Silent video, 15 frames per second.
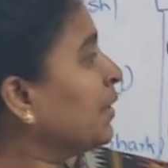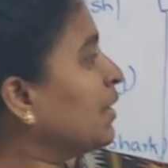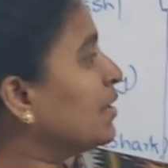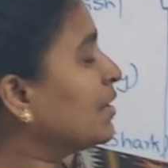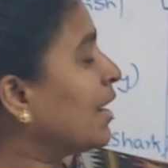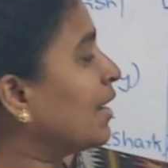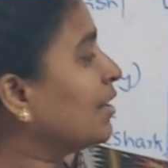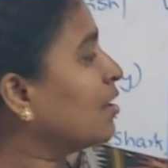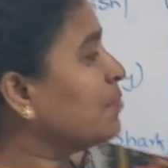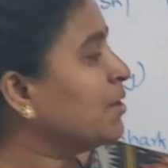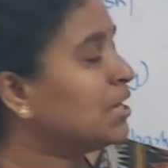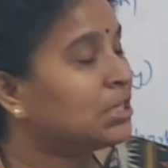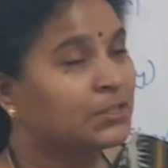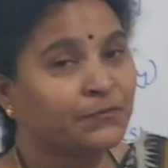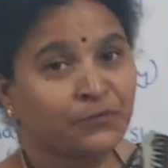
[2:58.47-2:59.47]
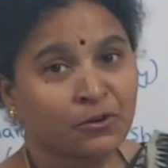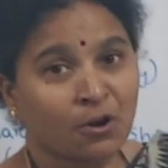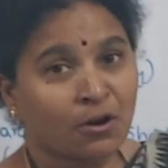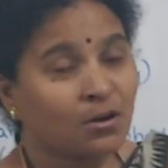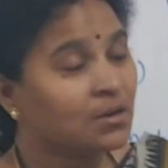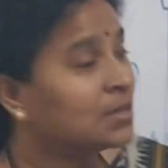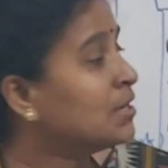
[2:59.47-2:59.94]
Rana means
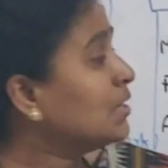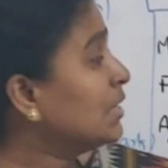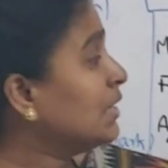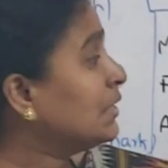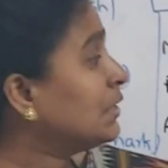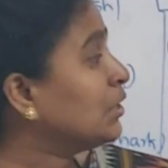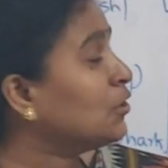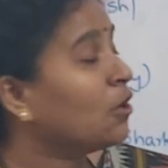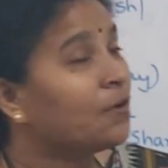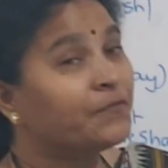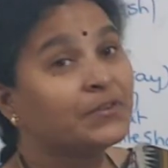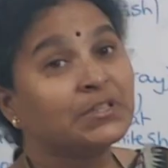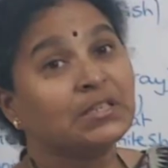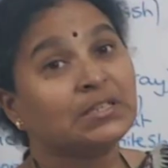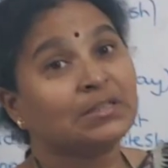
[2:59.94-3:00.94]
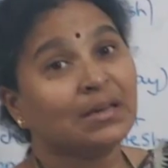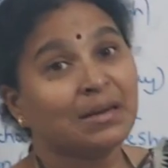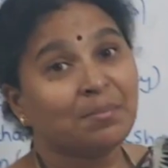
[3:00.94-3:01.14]
frog. Ichthyophis is